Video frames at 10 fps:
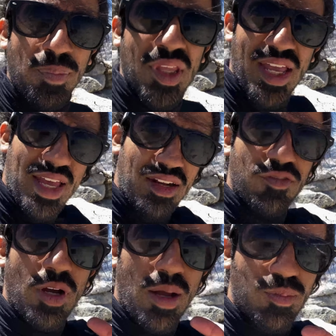And
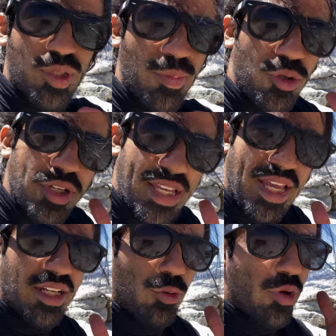I'm
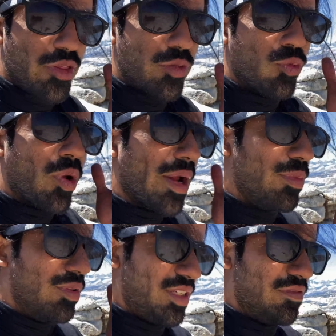communicating with what I
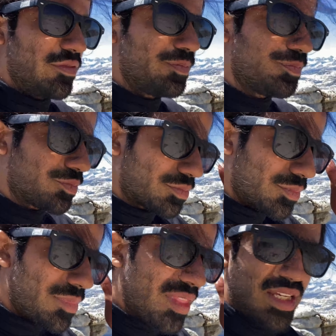believe
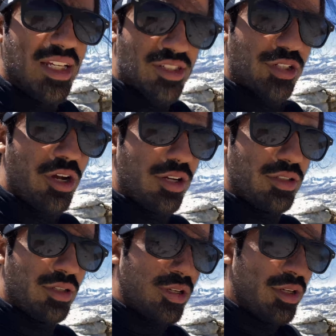is God.
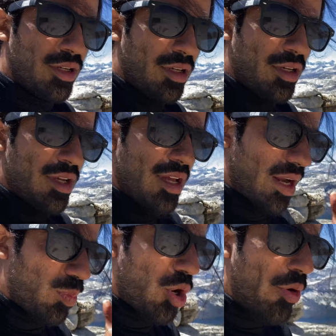And
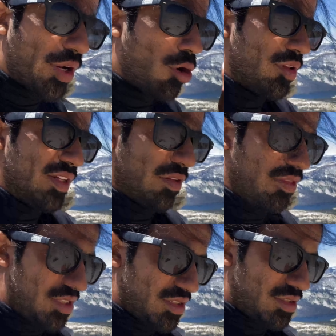I'm going all in on
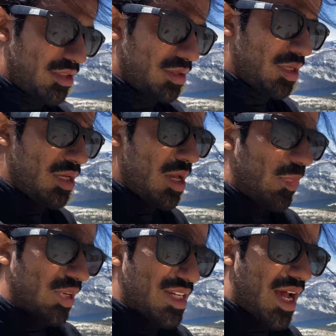this
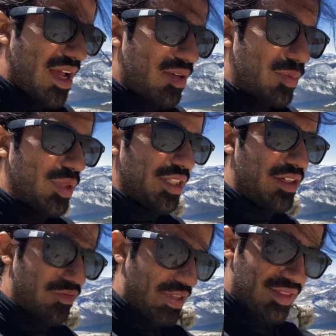because I
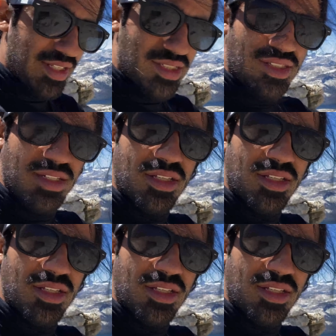believe that this